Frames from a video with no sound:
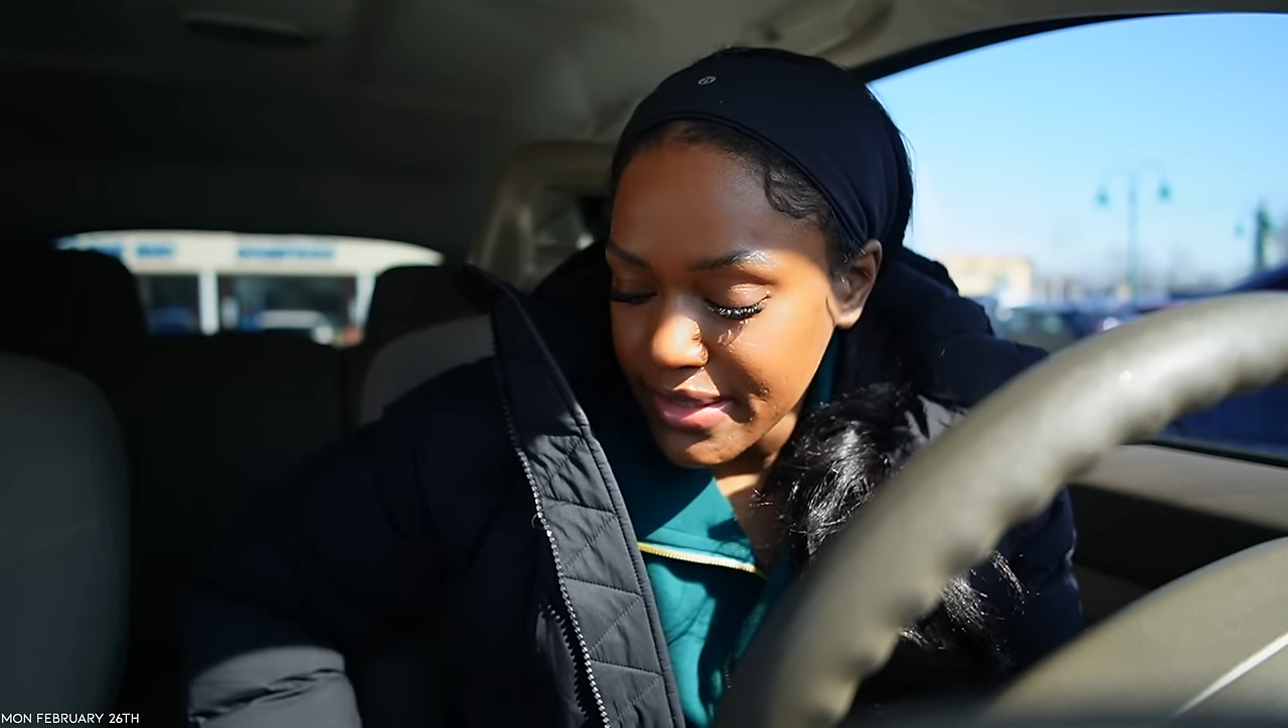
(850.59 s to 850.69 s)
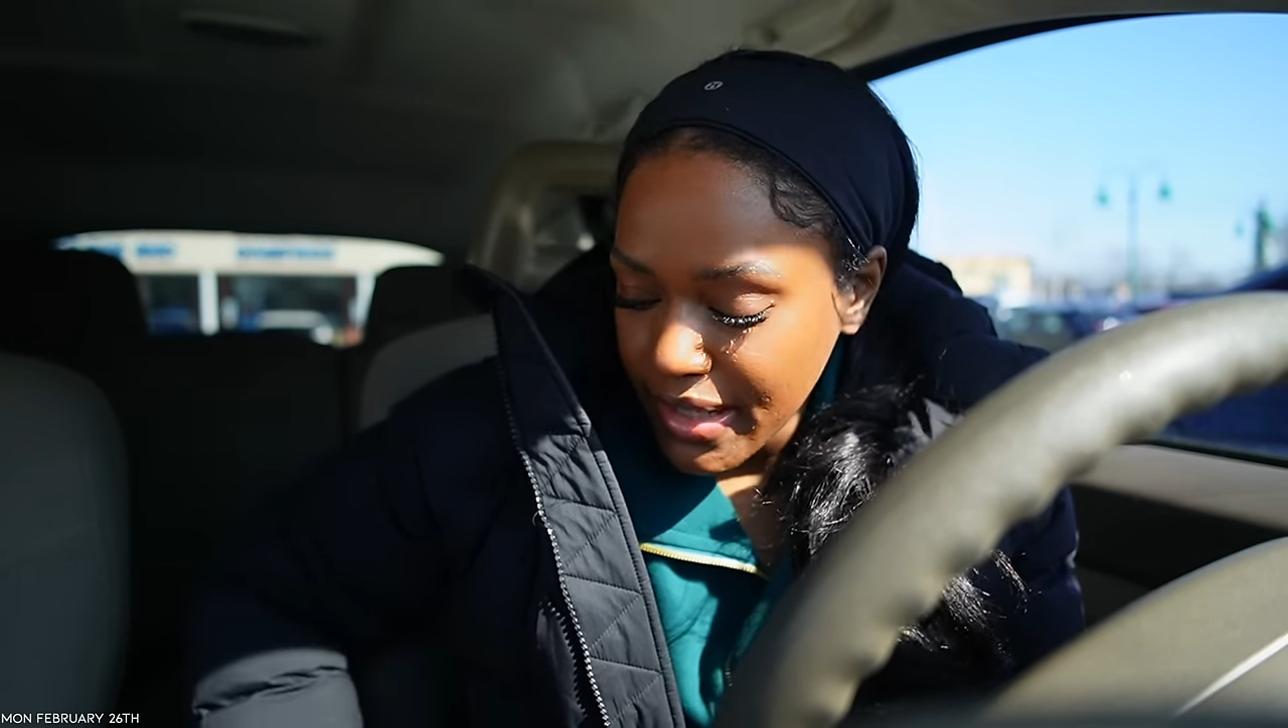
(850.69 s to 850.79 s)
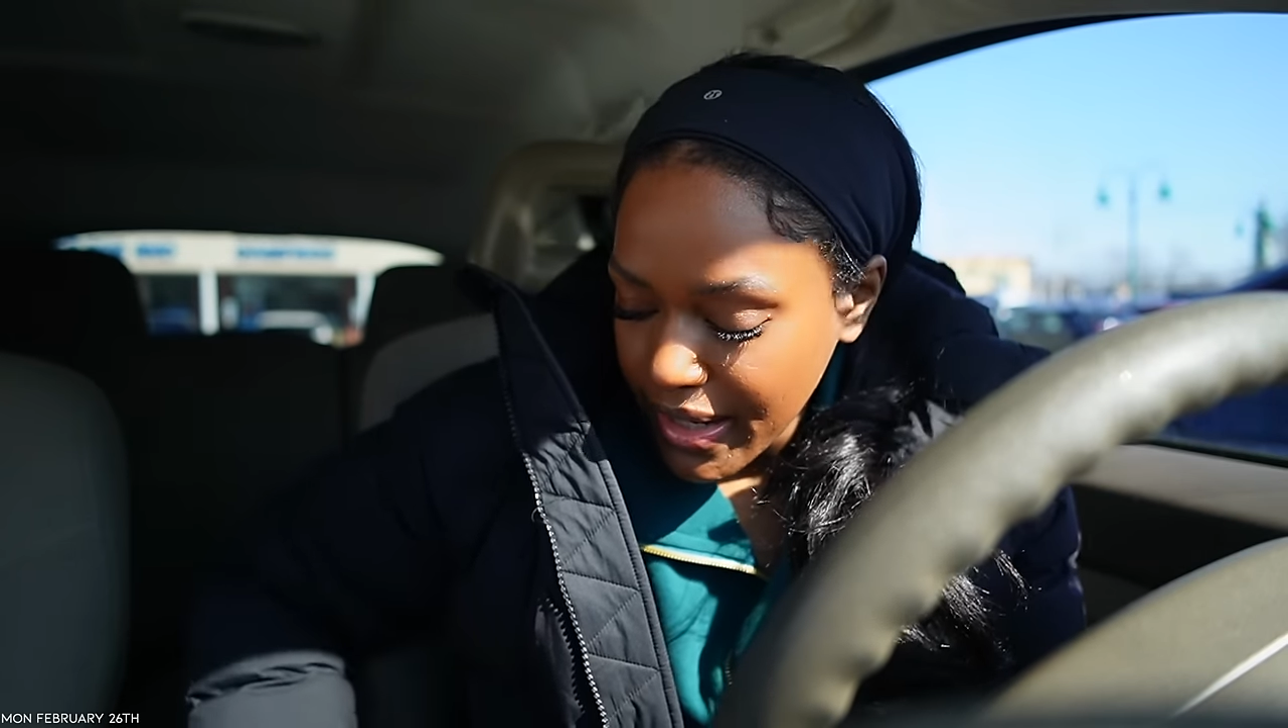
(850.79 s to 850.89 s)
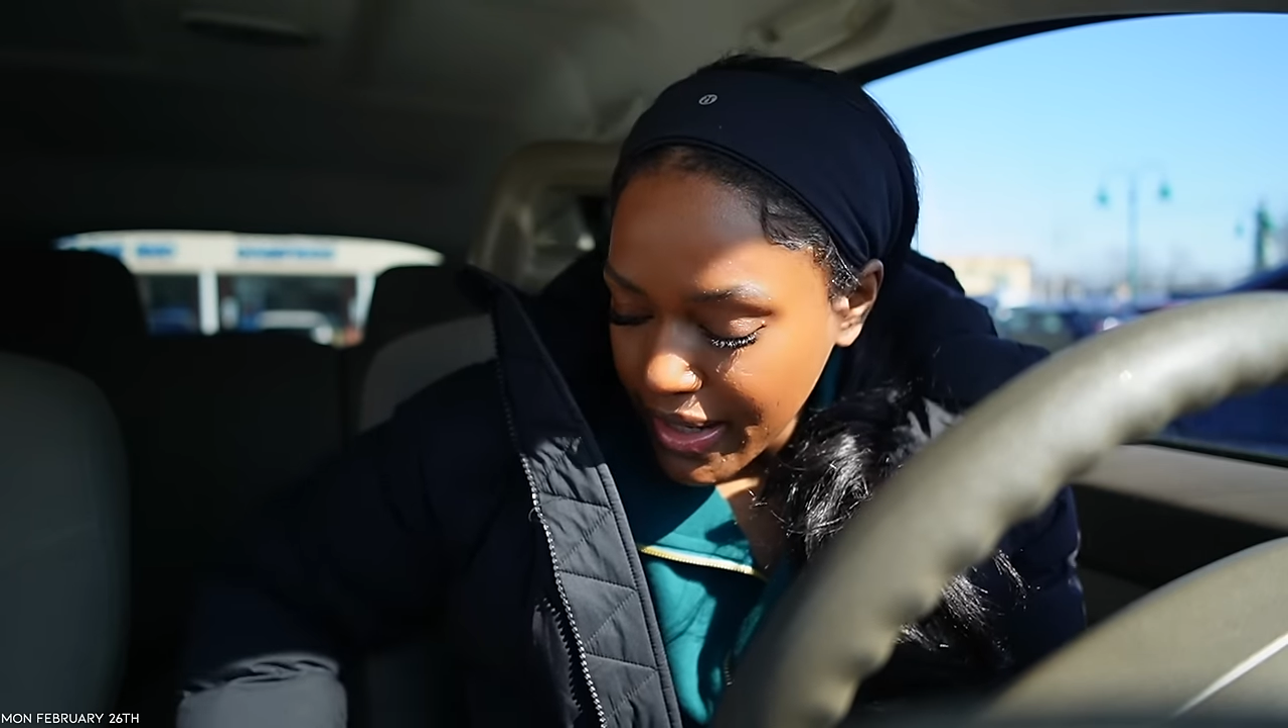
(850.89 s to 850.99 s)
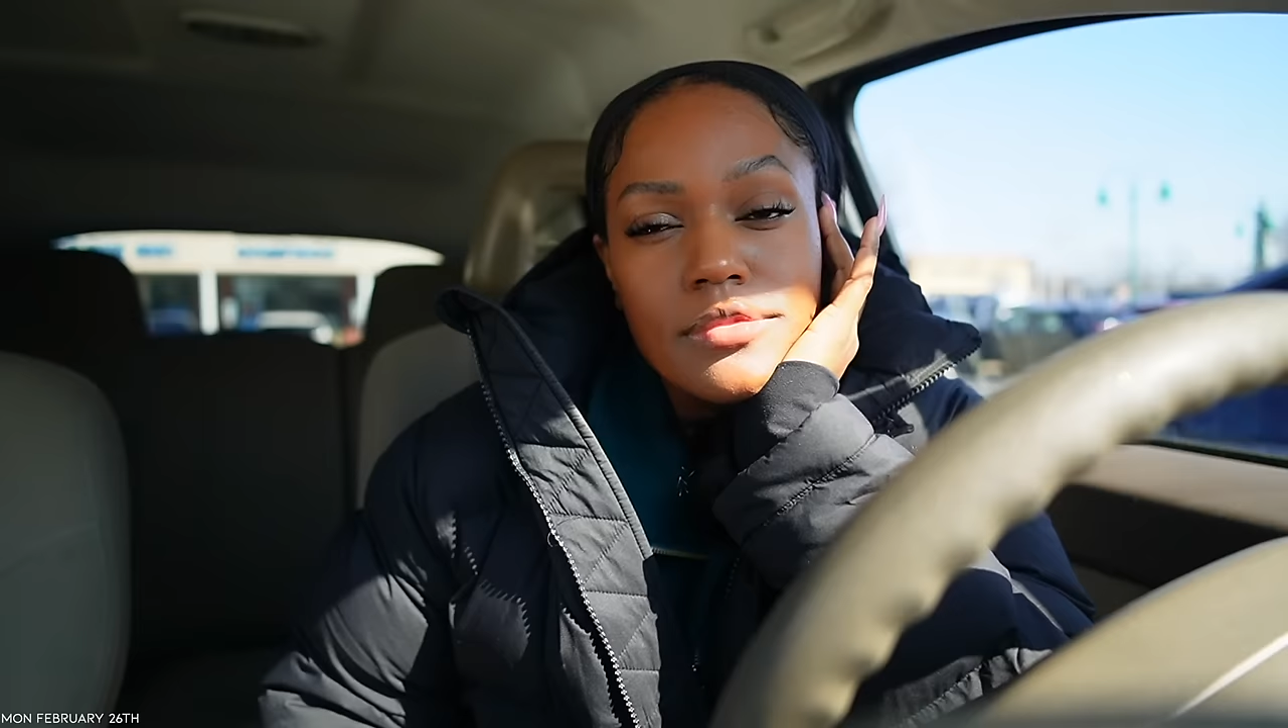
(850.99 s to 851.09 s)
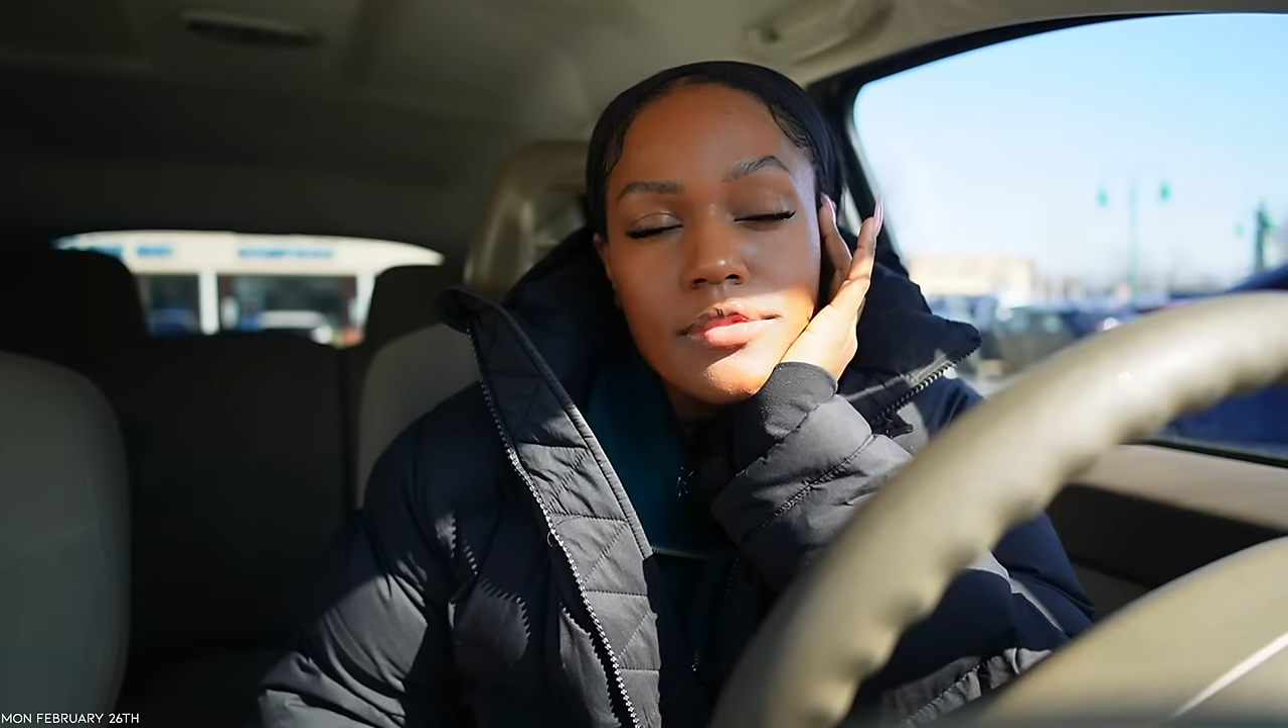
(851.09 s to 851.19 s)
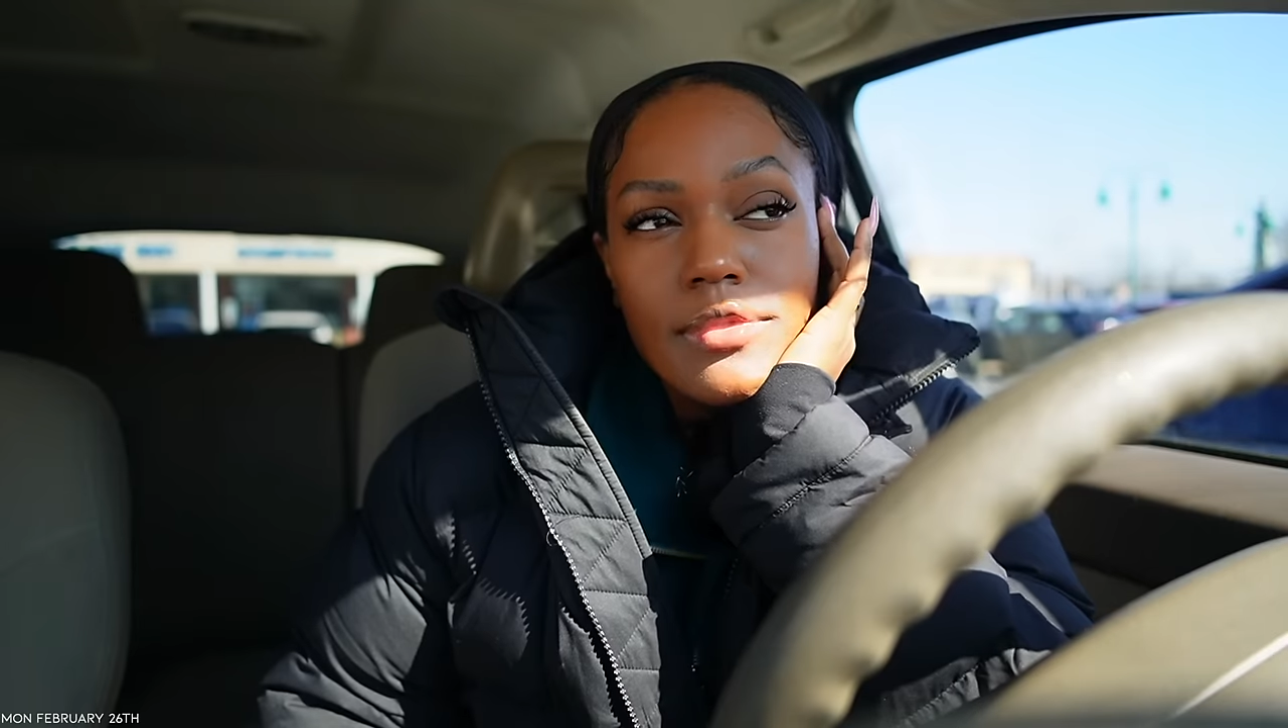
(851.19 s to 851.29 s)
today.